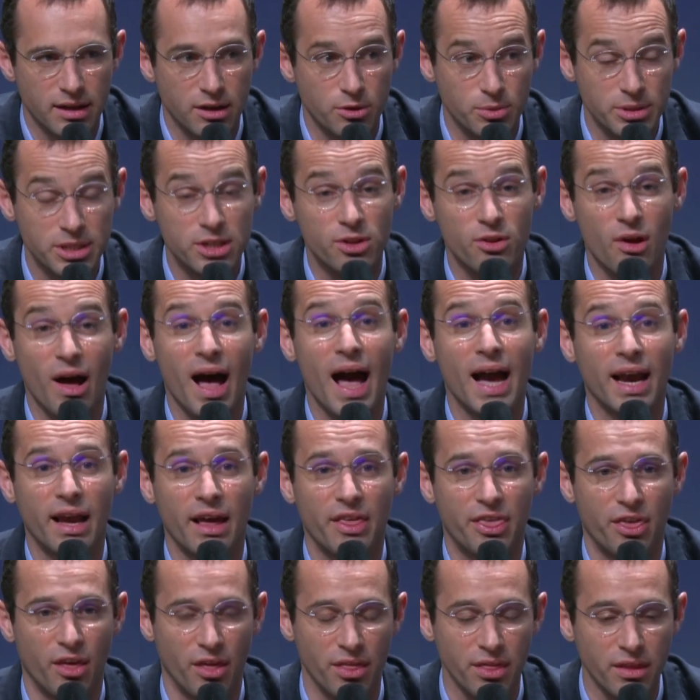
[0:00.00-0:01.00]
we did a
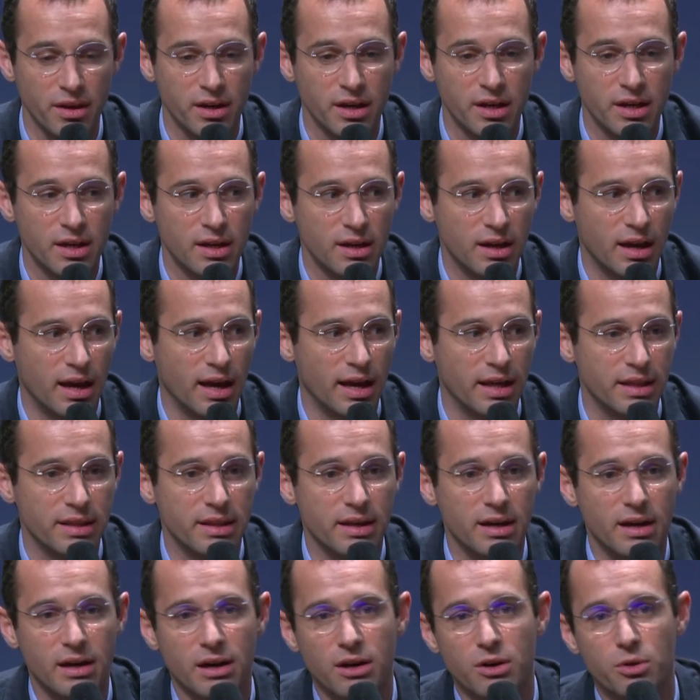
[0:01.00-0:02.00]
hackathon,
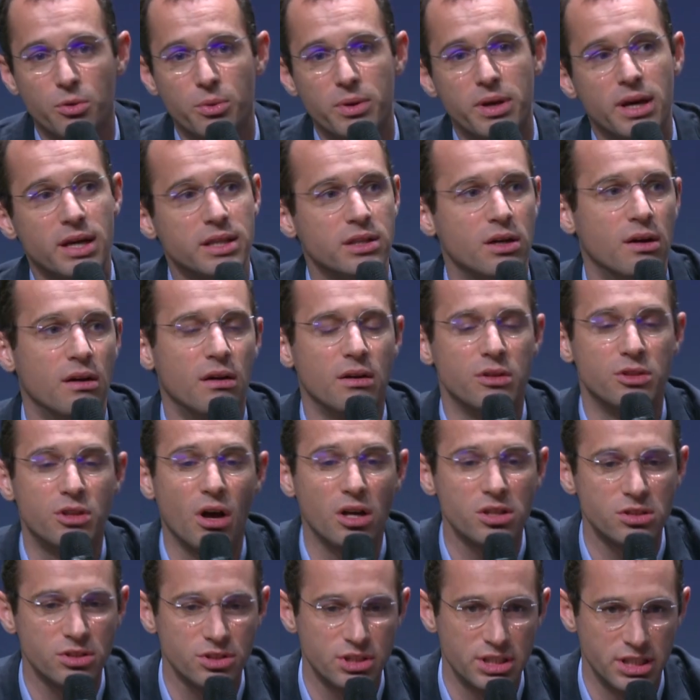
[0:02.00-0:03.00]
and we had a
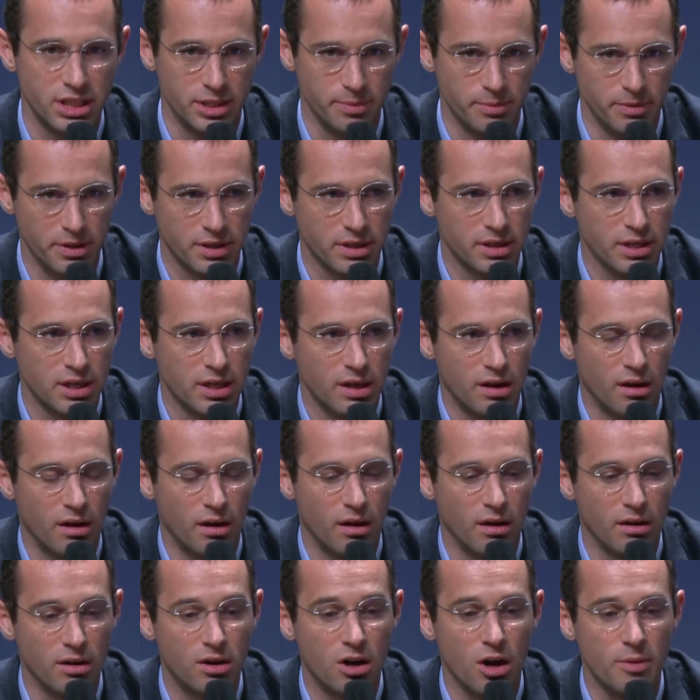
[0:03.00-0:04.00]
dozen teams
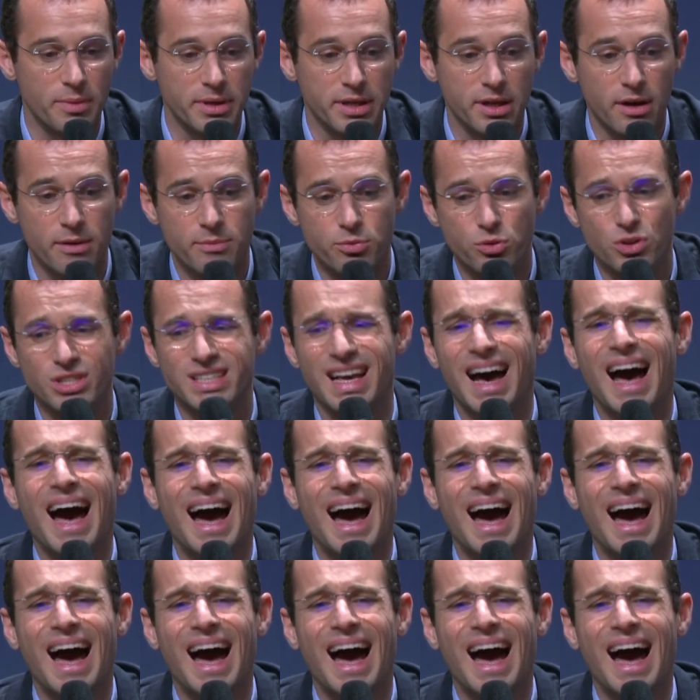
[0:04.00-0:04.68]
coming up with